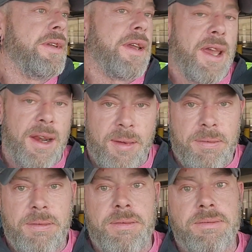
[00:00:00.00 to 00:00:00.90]
You get up,
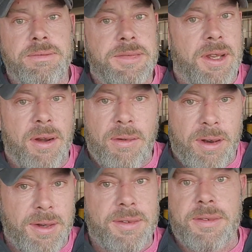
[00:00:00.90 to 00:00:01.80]
you go to
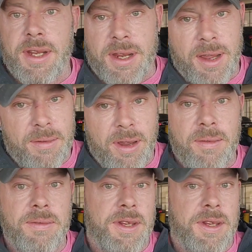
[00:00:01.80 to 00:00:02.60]
work, you come home,